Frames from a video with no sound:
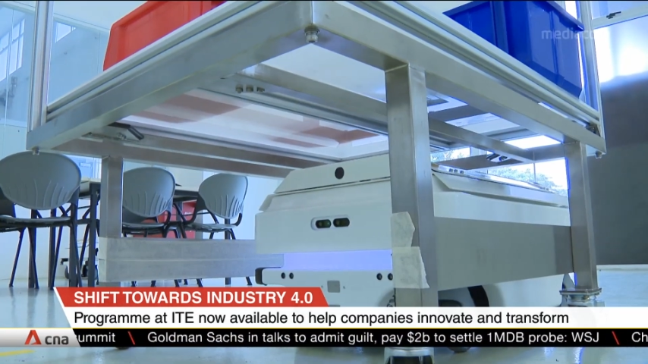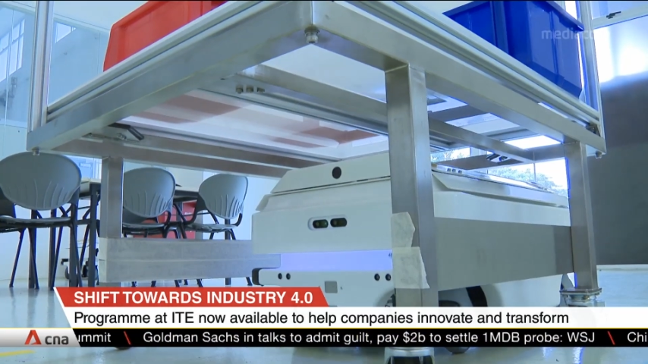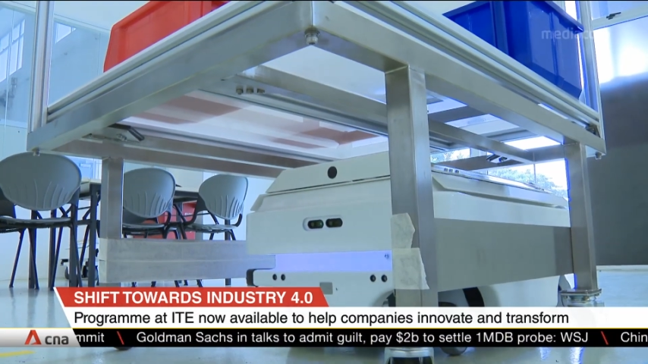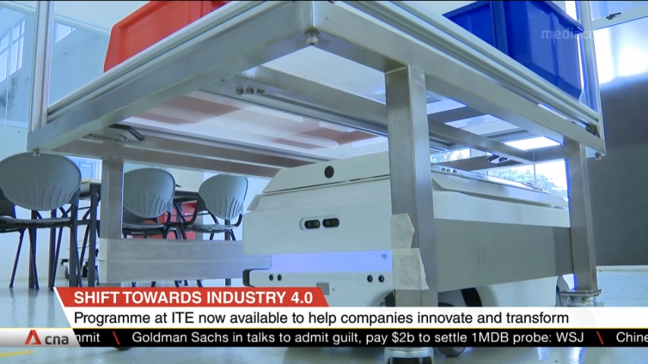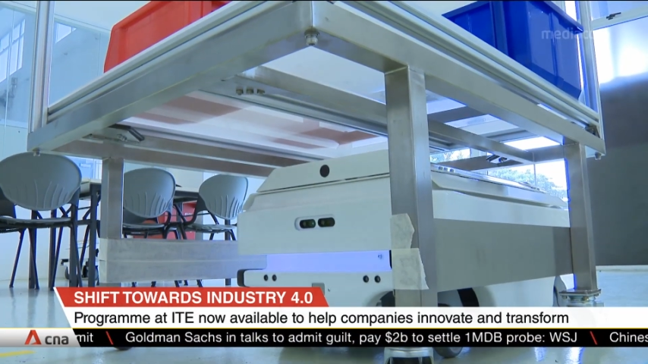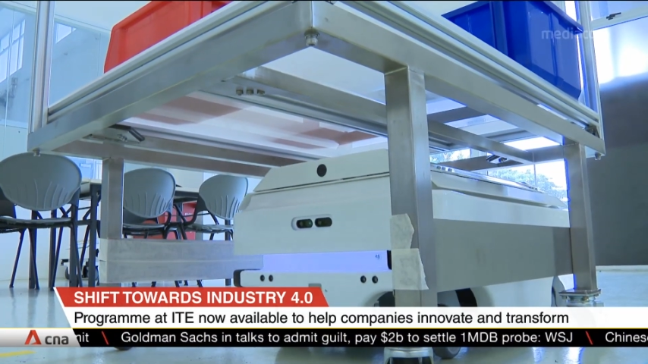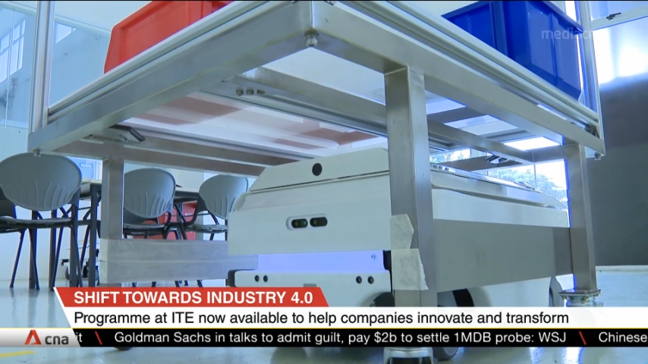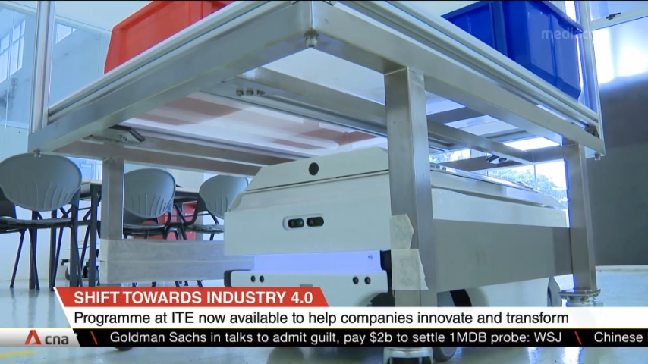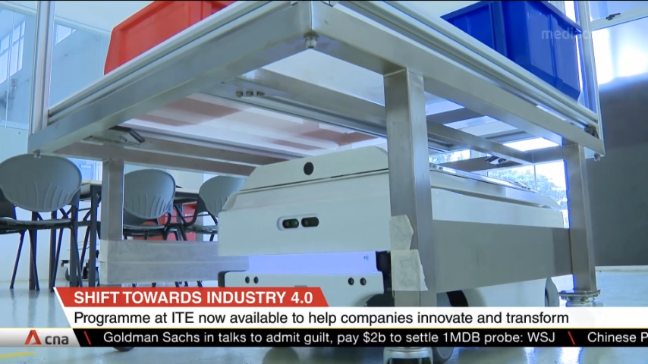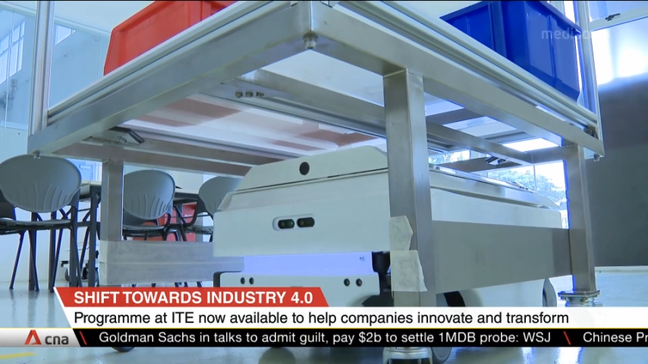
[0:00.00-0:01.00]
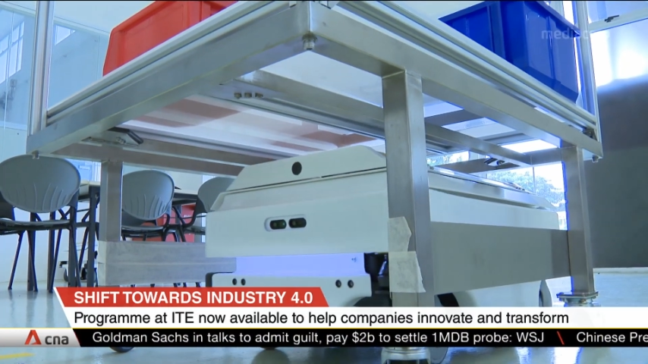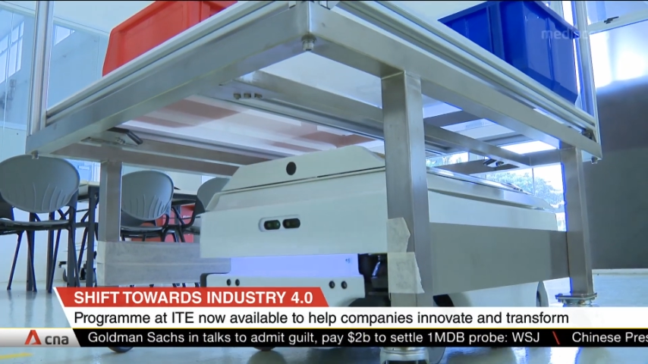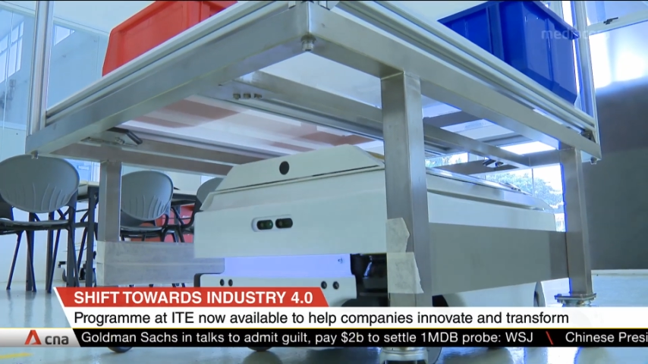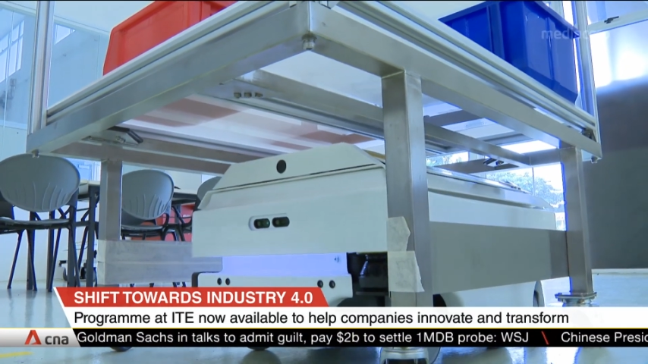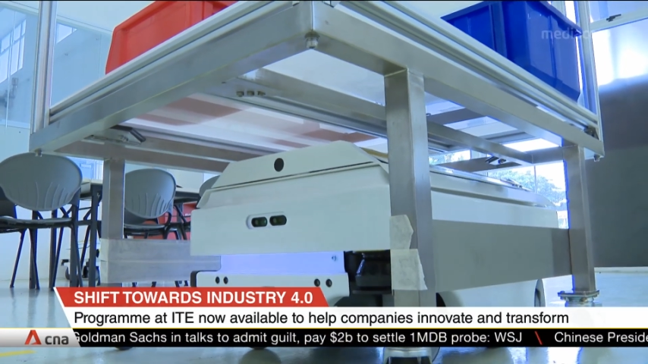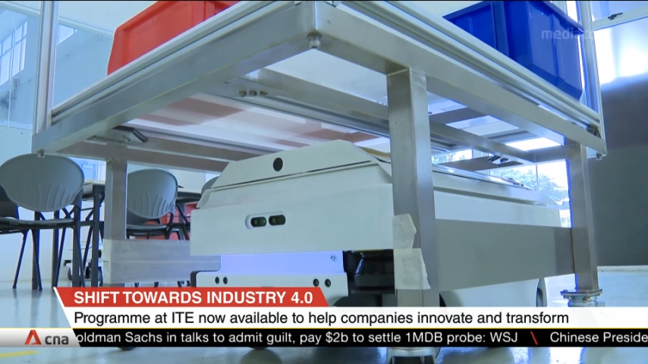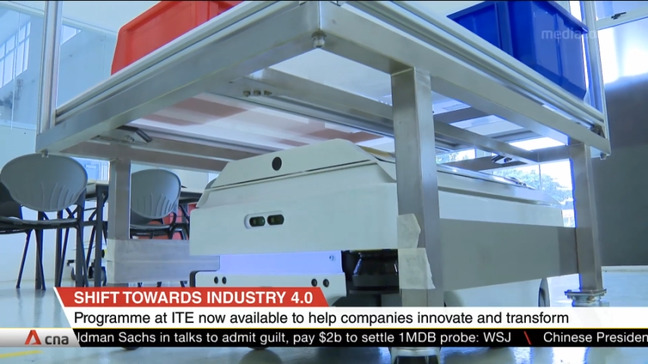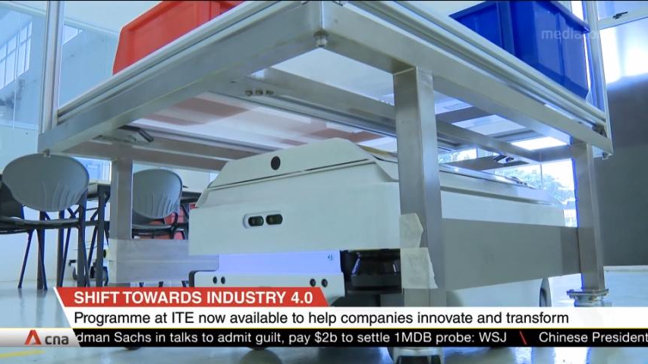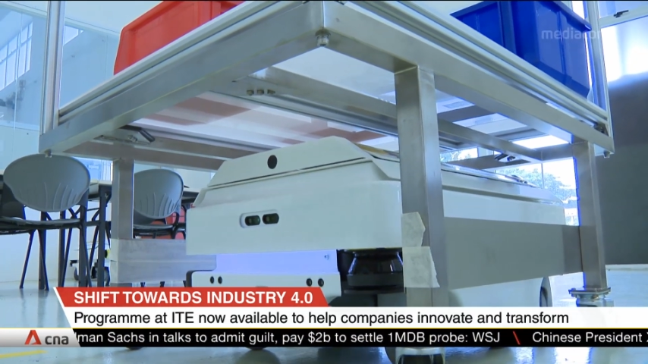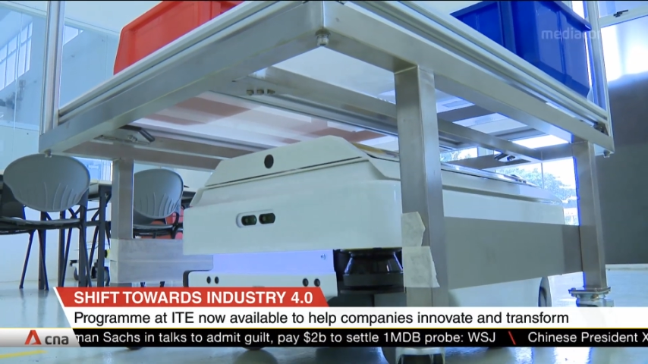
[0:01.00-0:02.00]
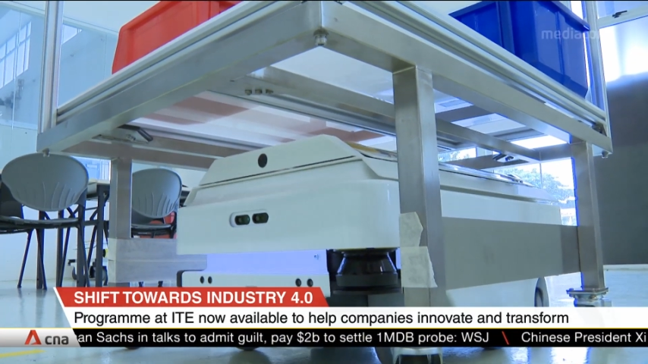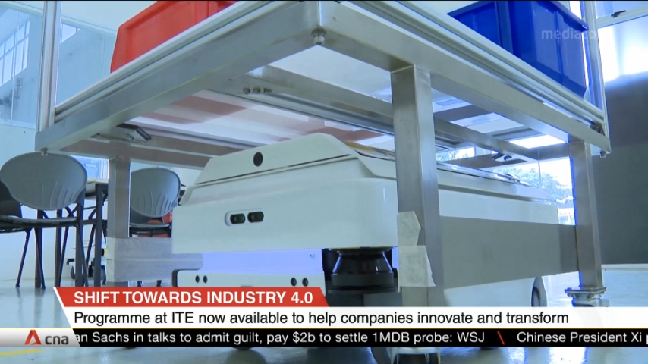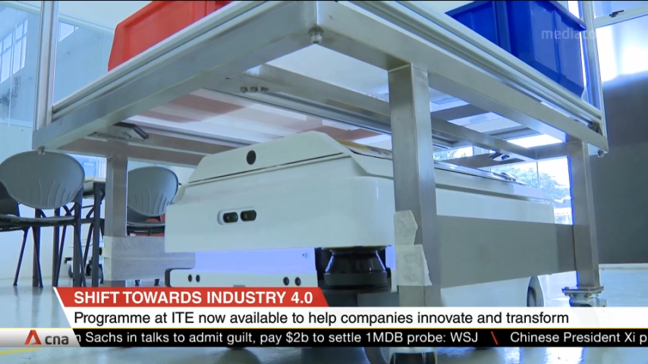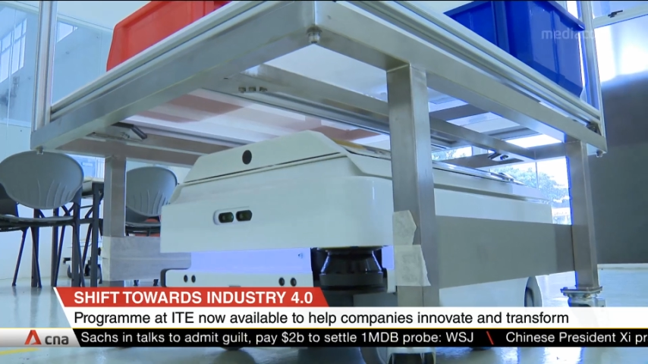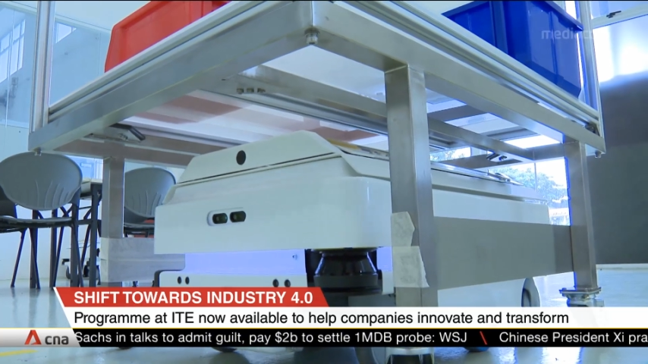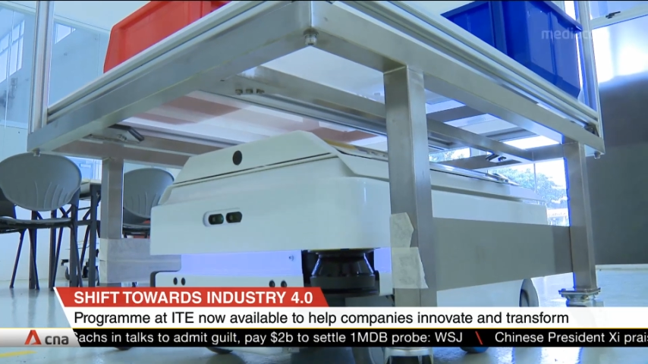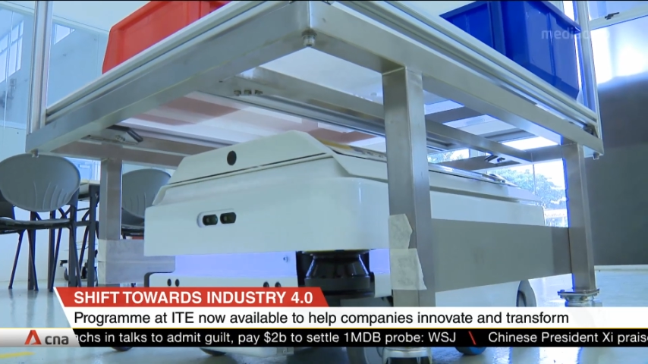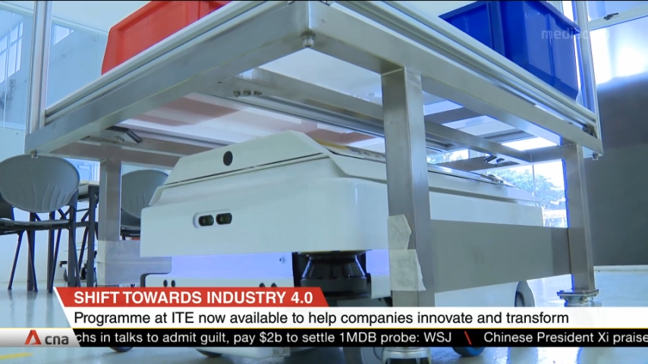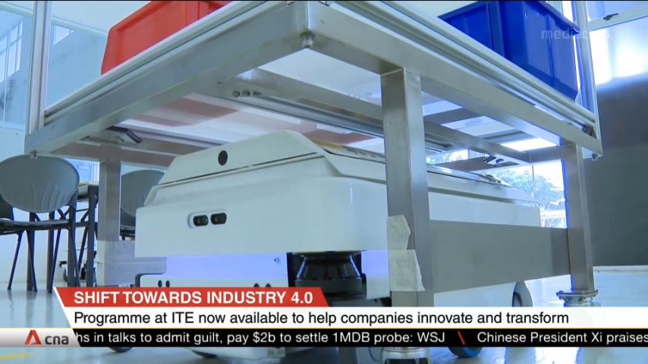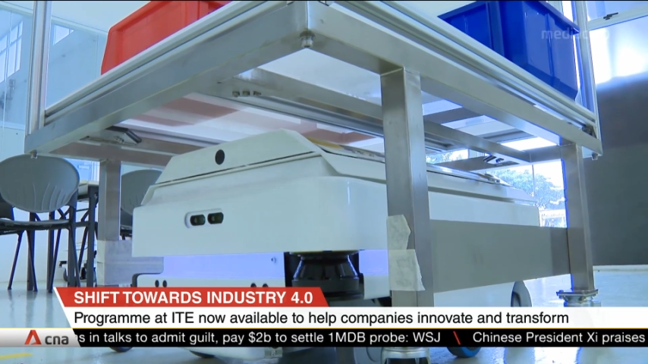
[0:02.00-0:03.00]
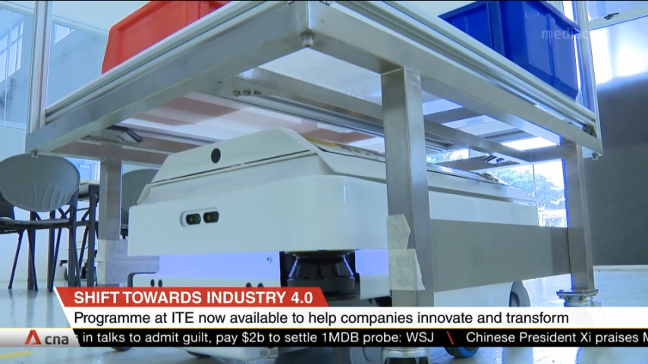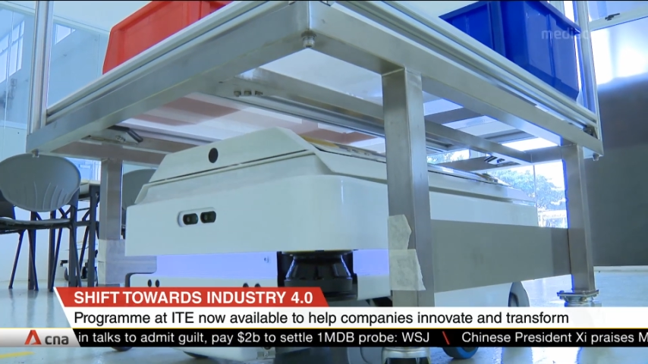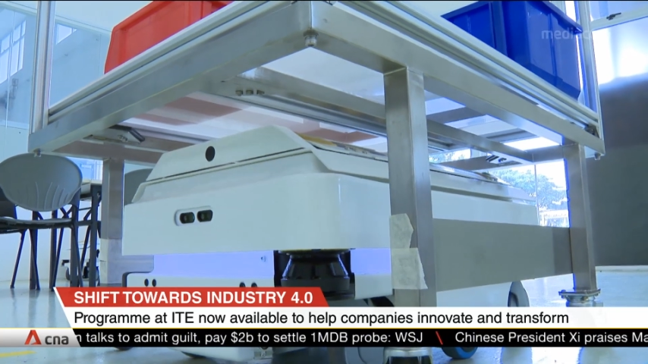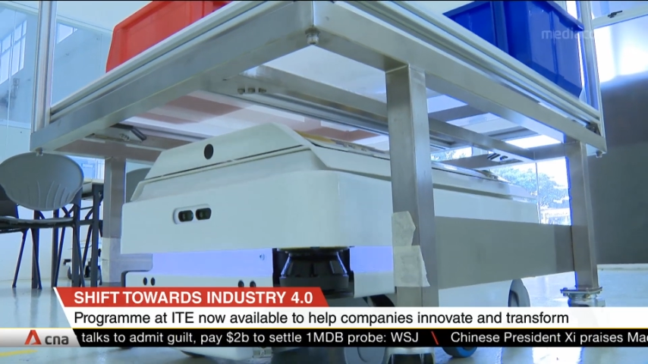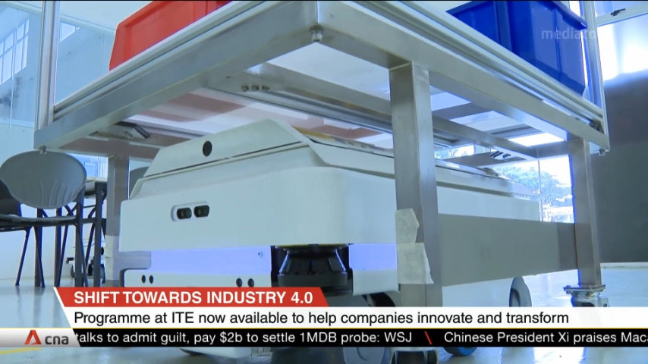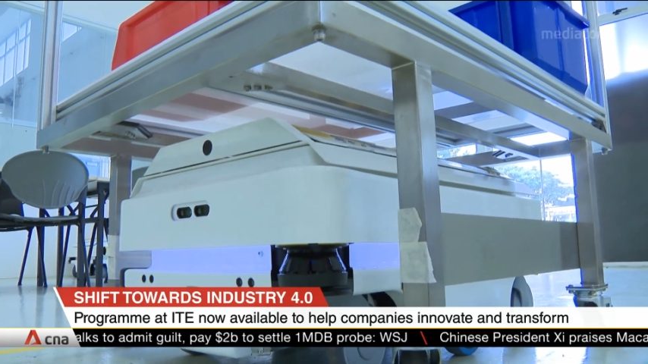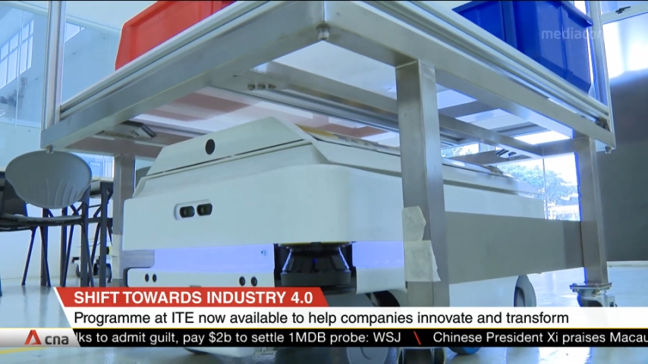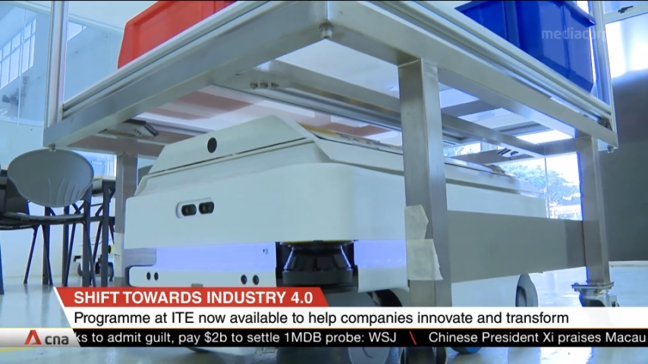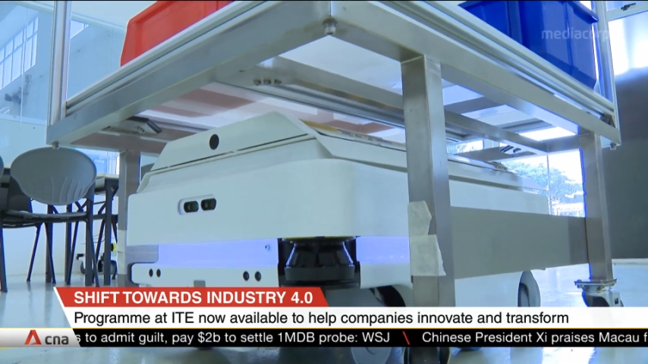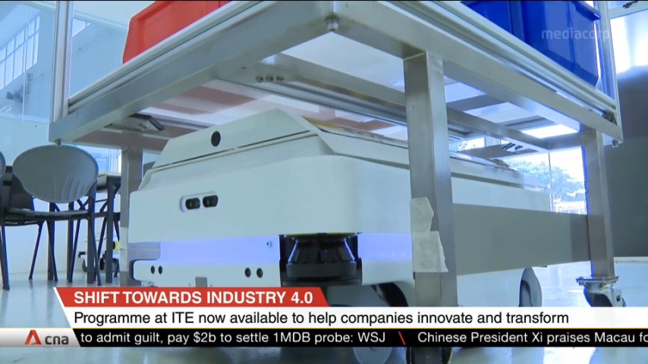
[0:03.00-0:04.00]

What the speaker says: (no speaker visible)